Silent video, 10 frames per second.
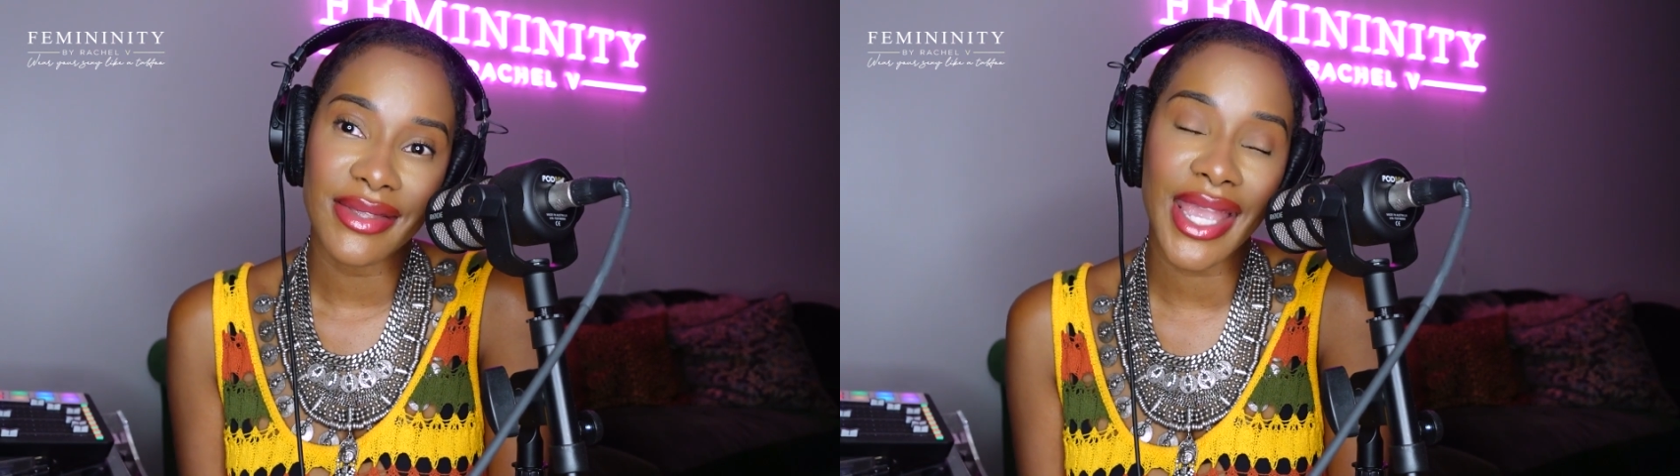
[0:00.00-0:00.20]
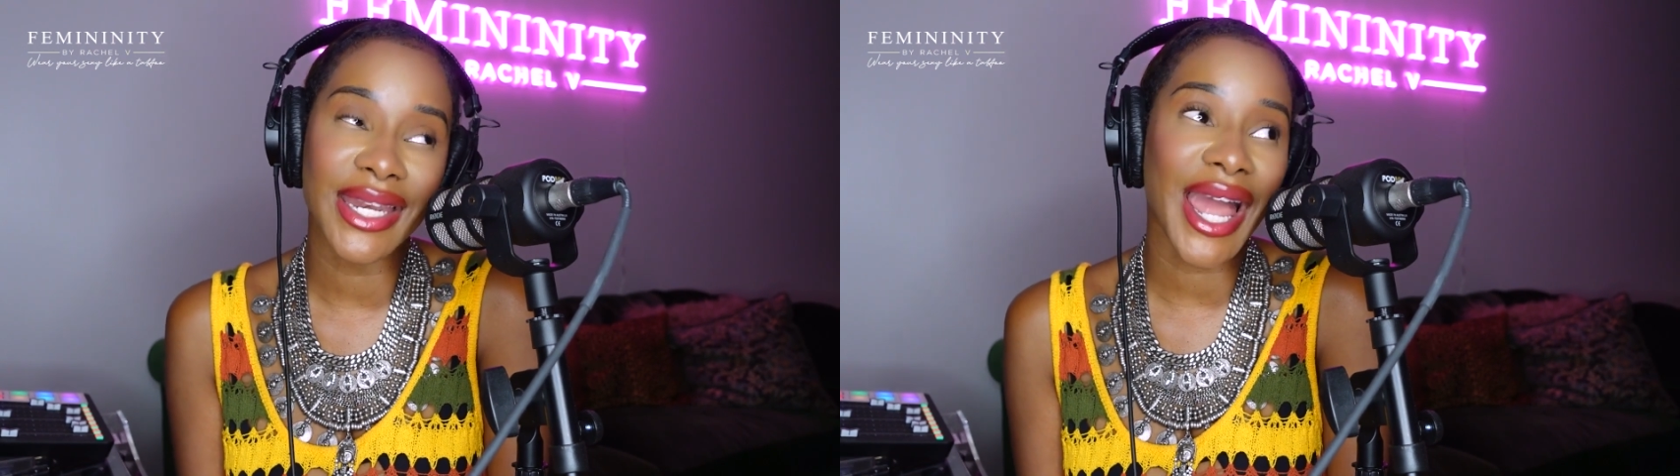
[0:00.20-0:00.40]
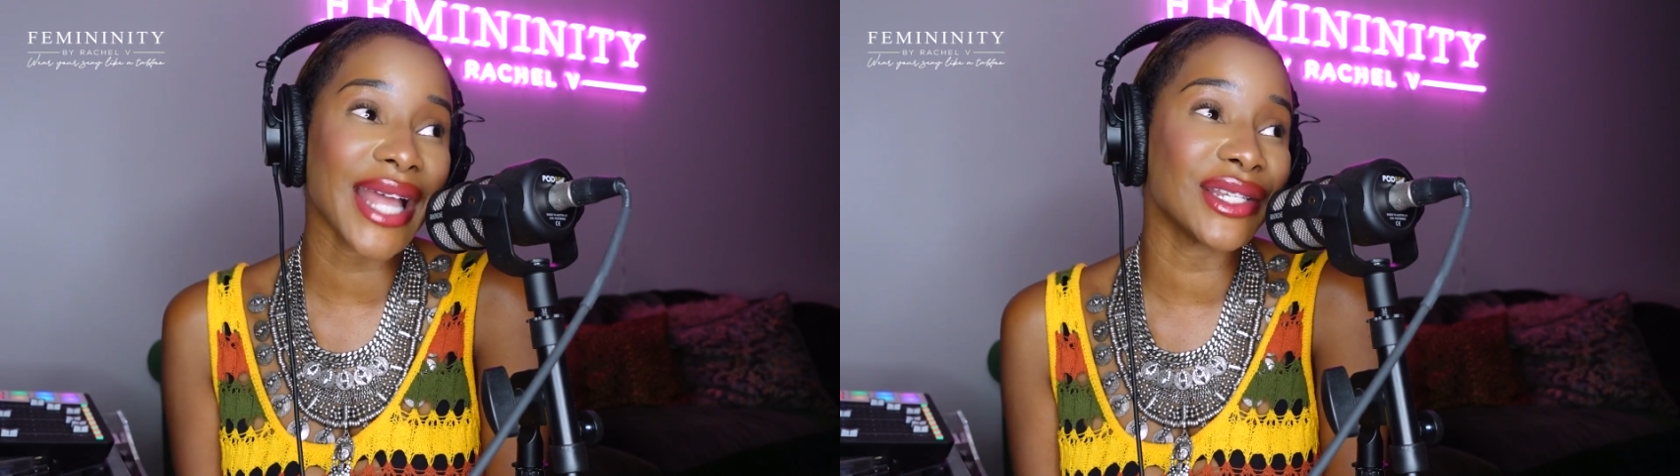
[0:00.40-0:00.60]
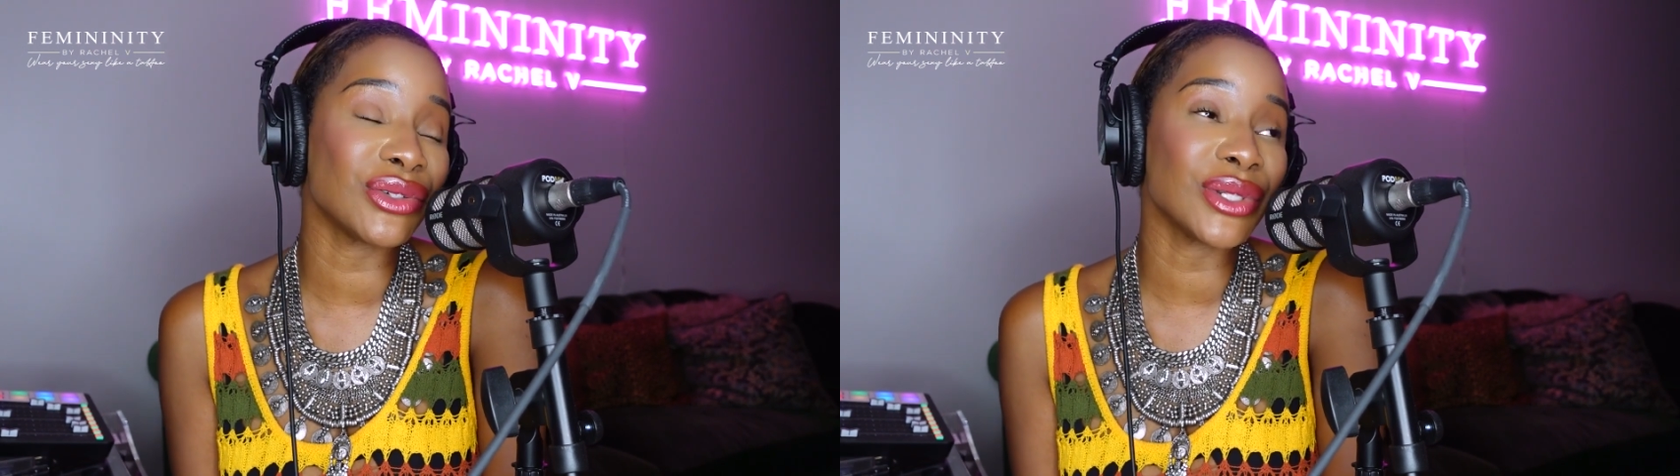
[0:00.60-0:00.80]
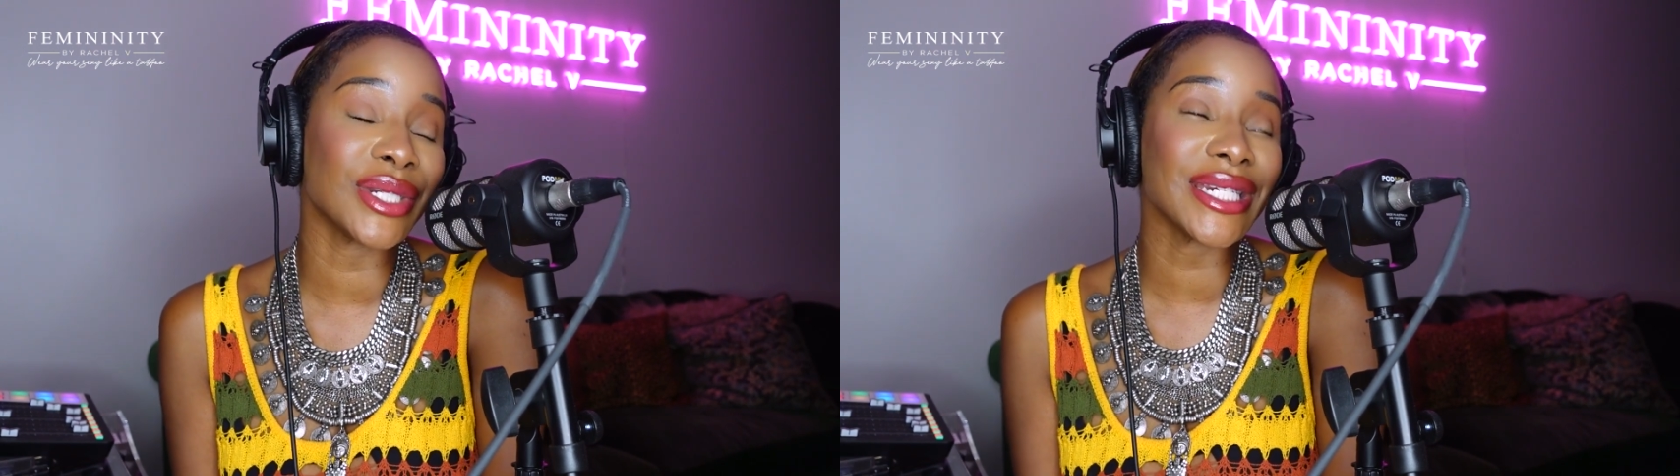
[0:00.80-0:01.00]
and I
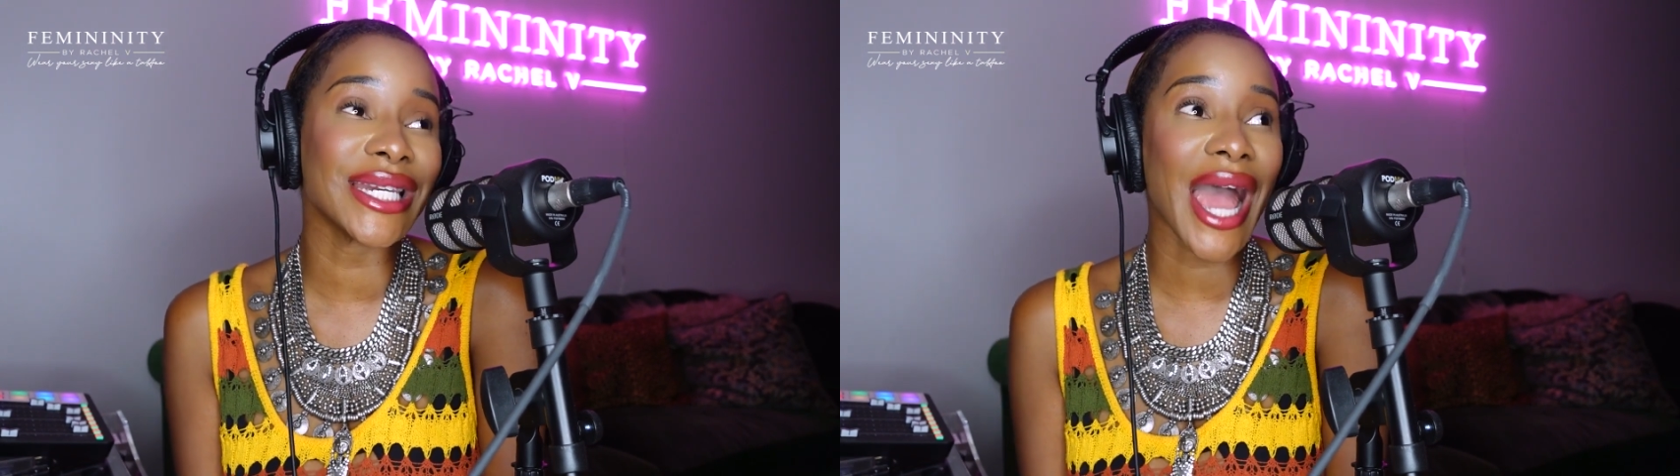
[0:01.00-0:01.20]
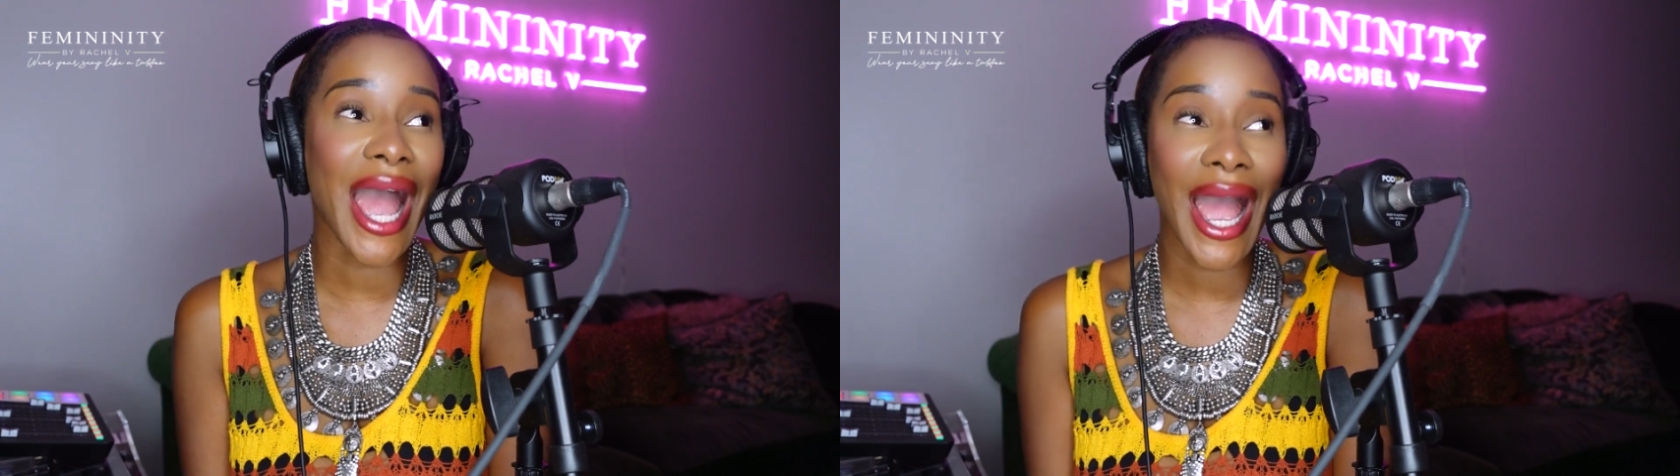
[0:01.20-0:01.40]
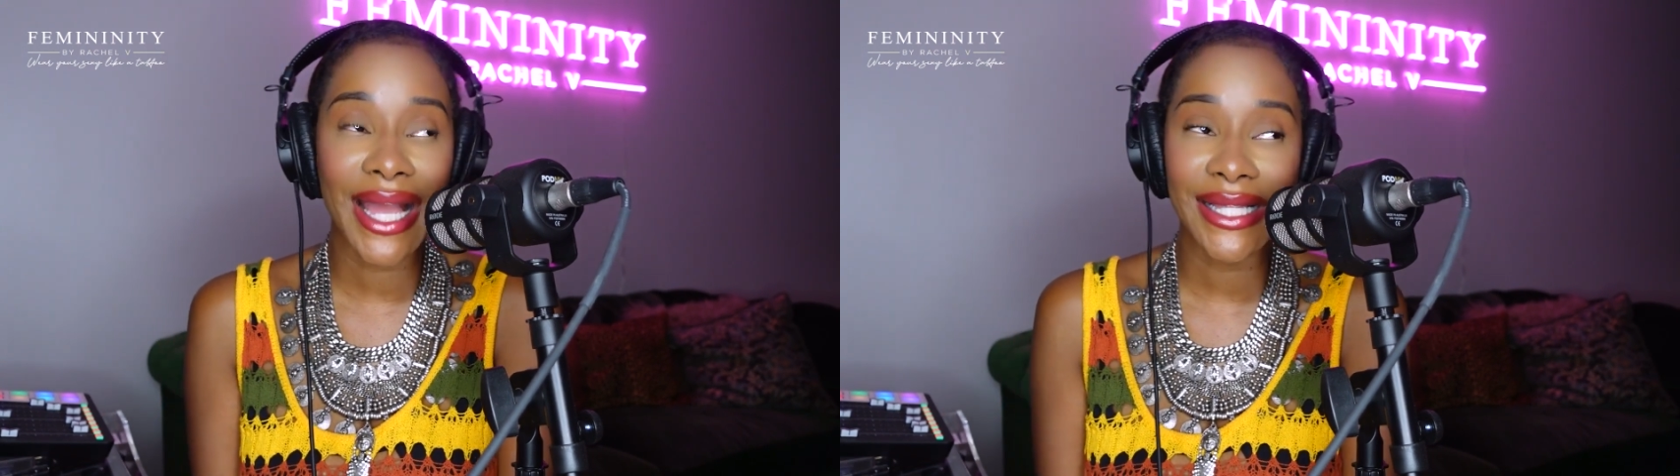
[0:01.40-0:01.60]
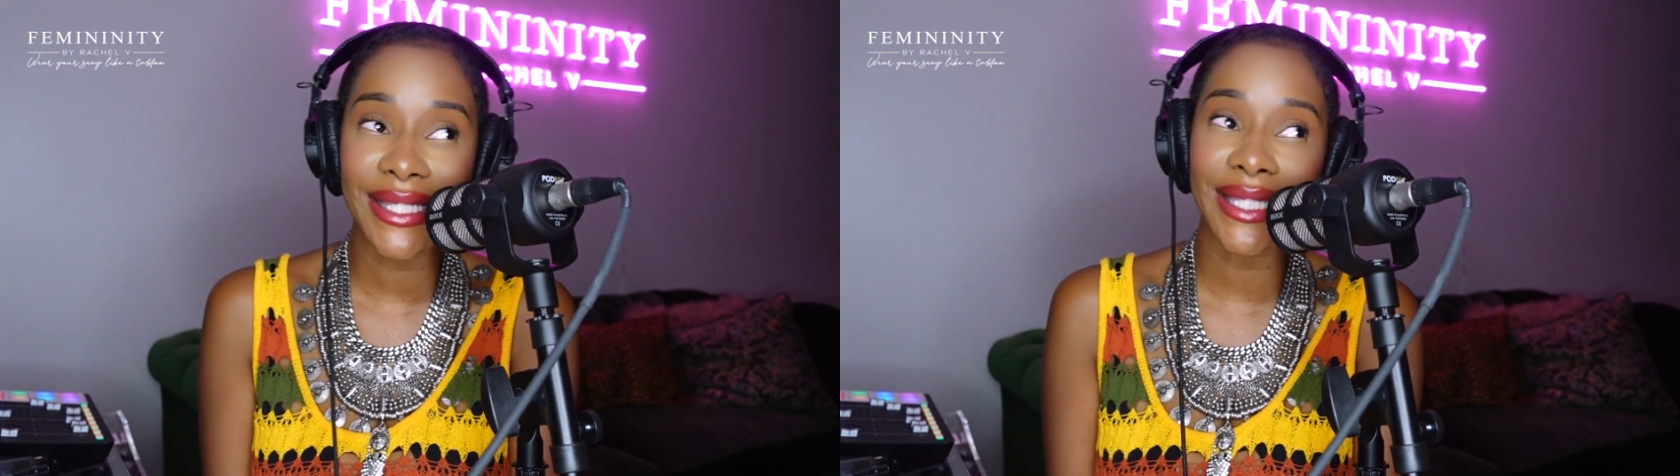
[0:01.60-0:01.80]
do not